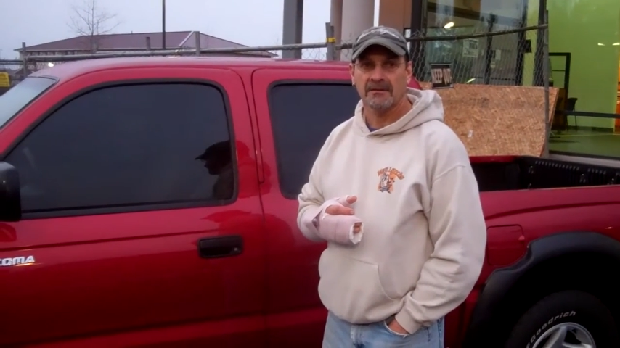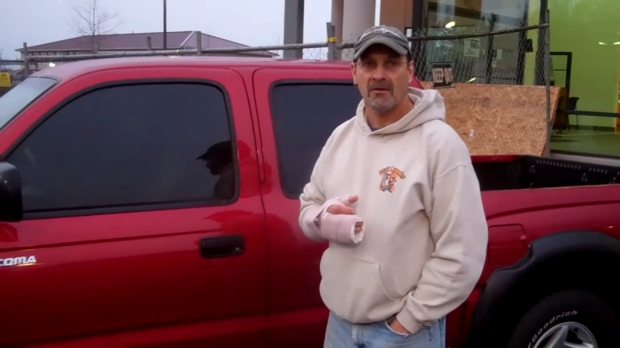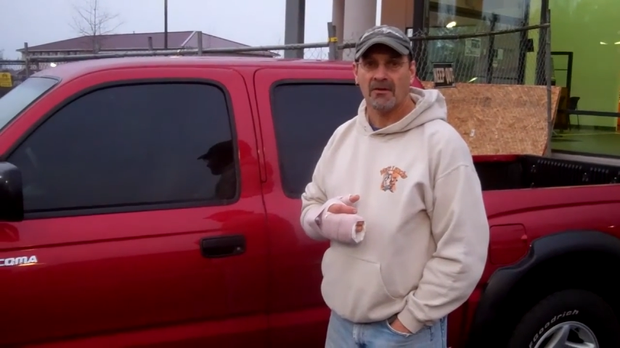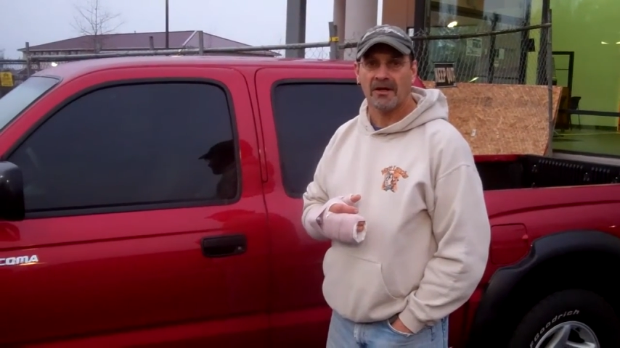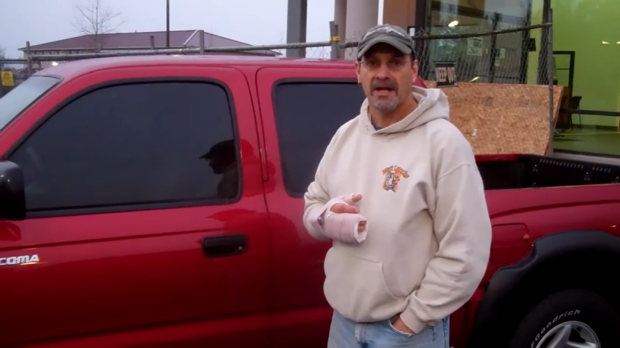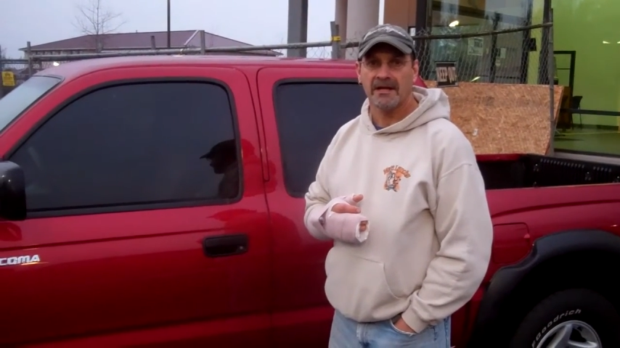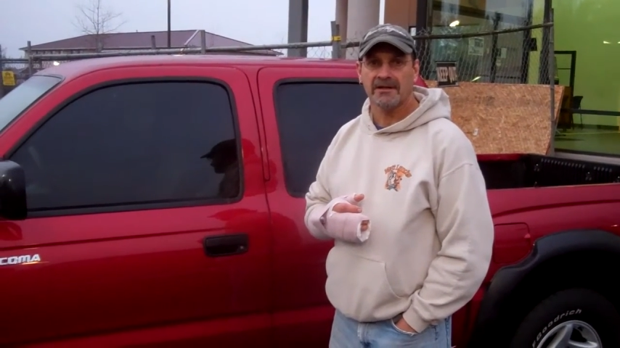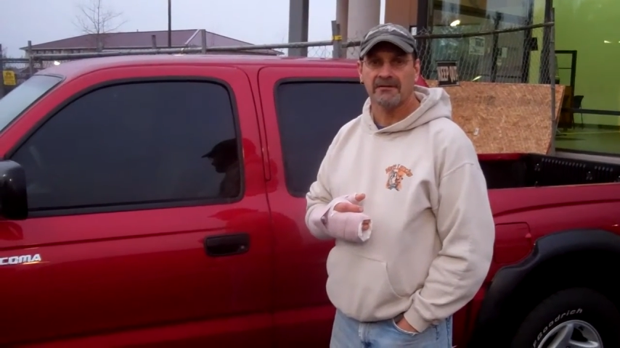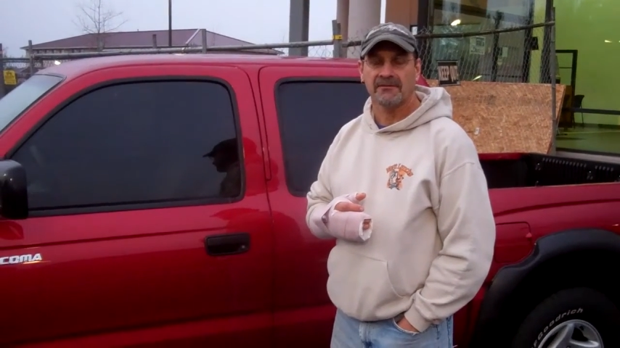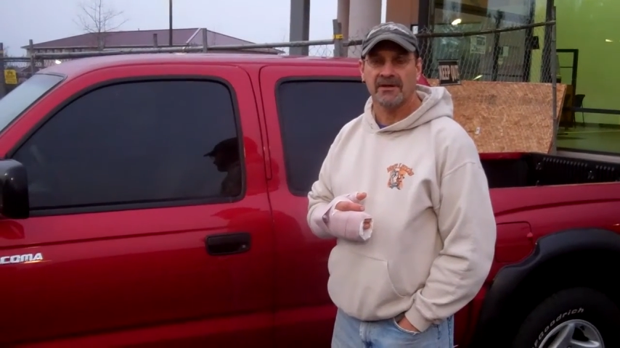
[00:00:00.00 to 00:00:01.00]

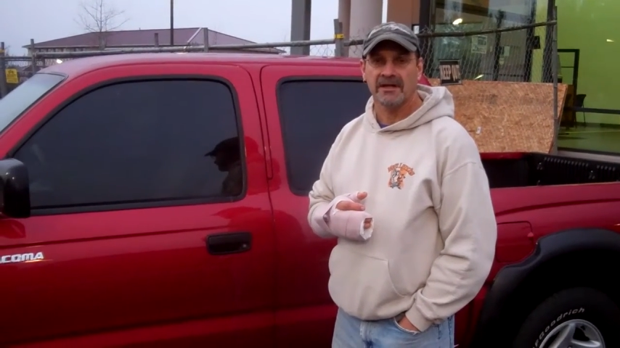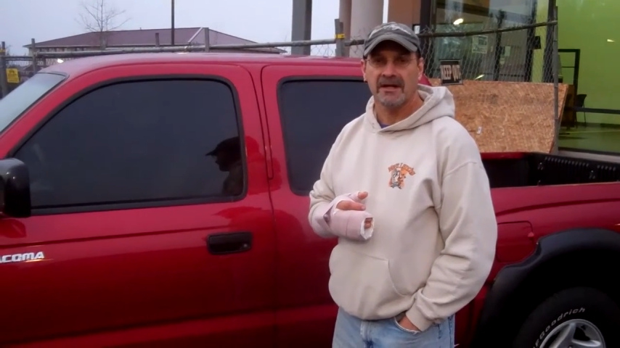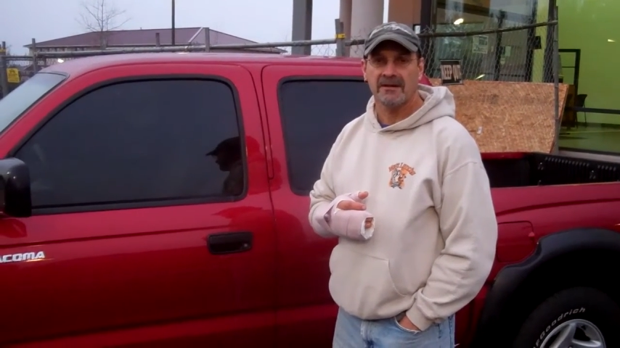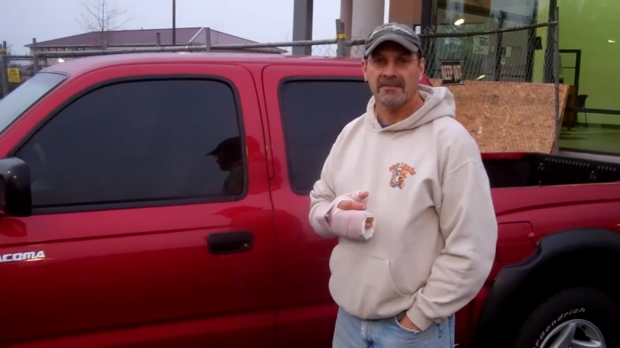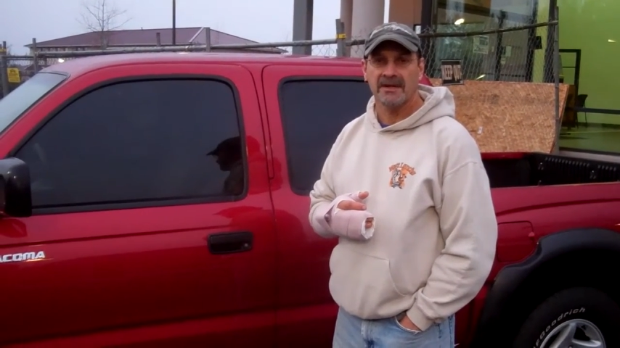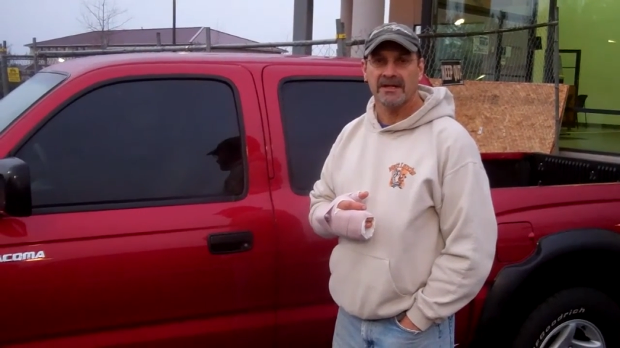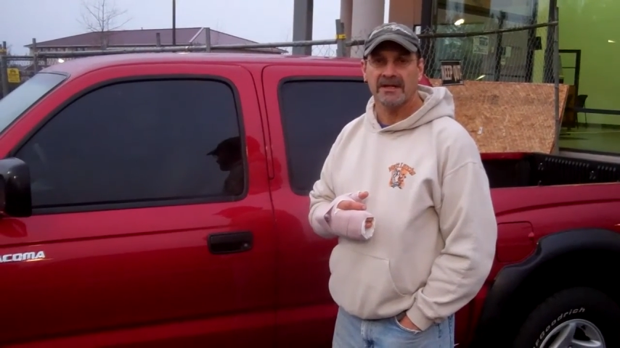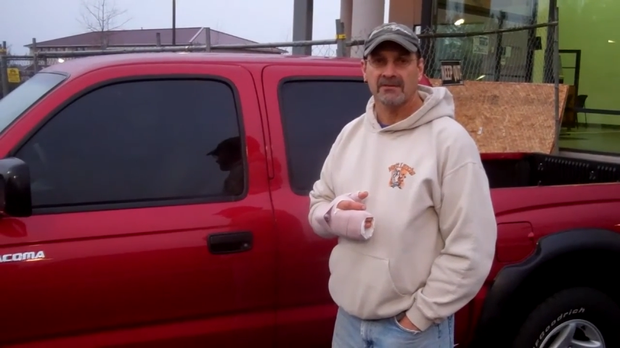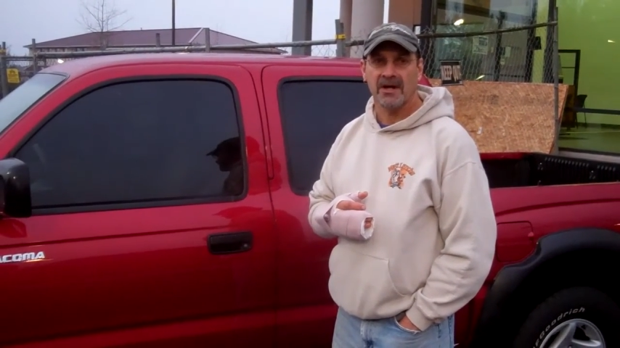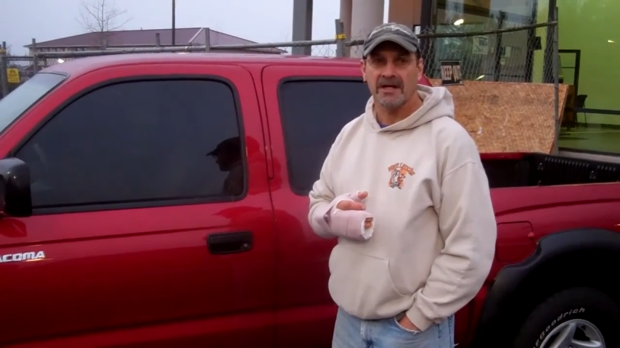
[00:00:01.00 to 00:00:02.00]
corrugated converting company
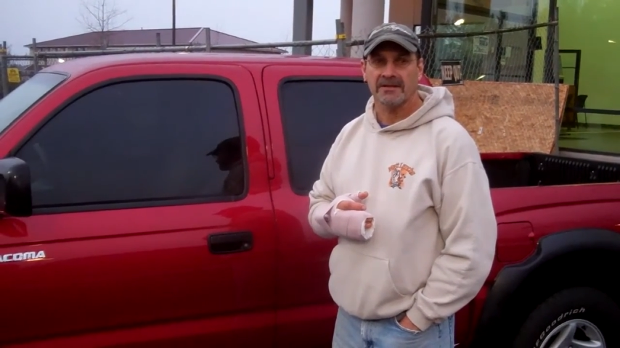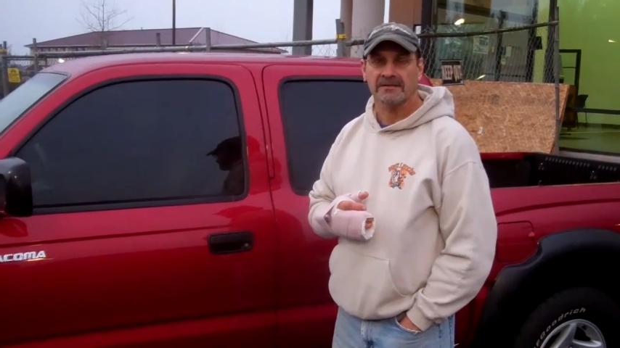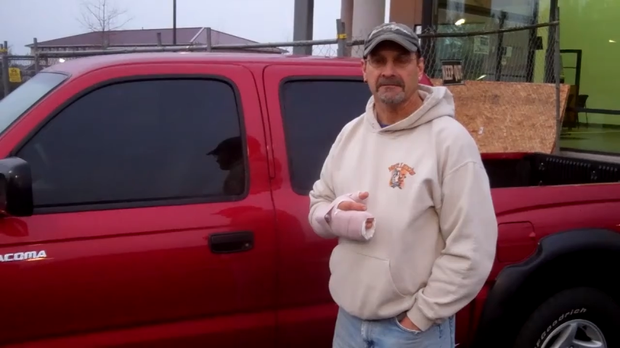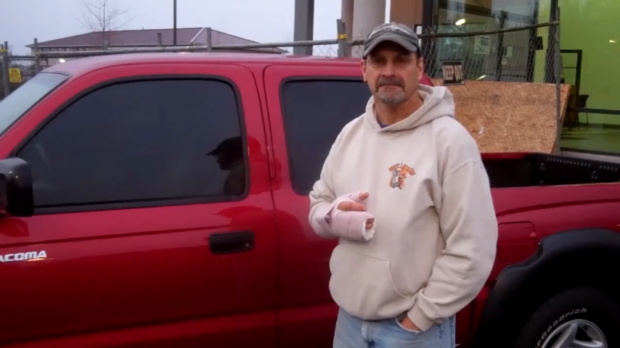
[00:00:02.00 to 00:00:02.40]
in Renton.